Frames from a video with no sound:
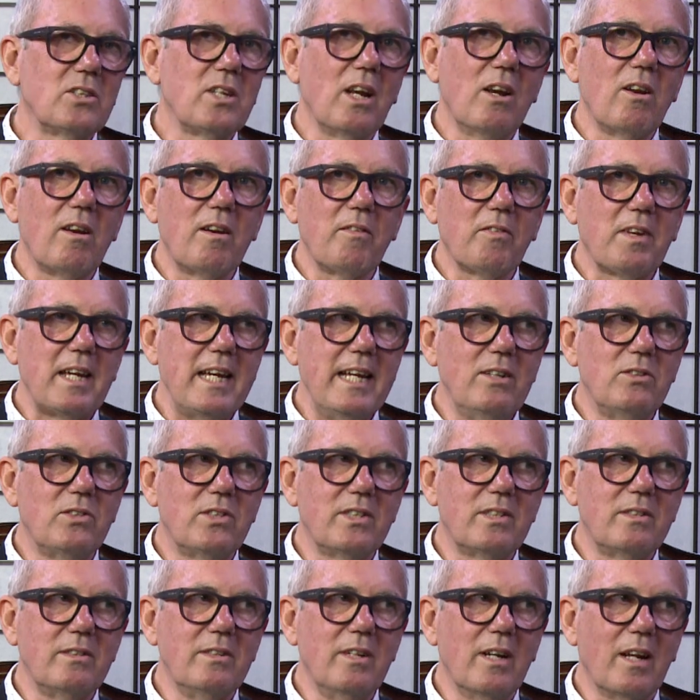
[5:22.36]
Because a lot of
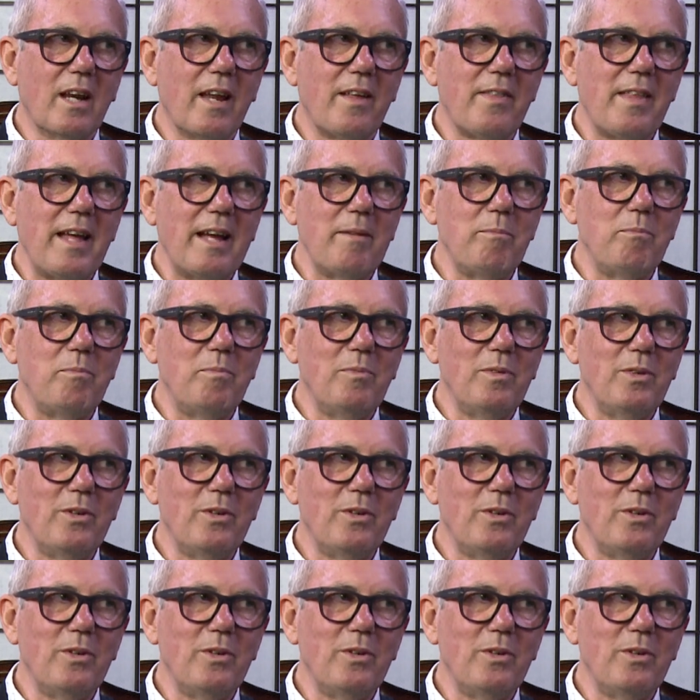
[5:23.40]
kids, you know, like they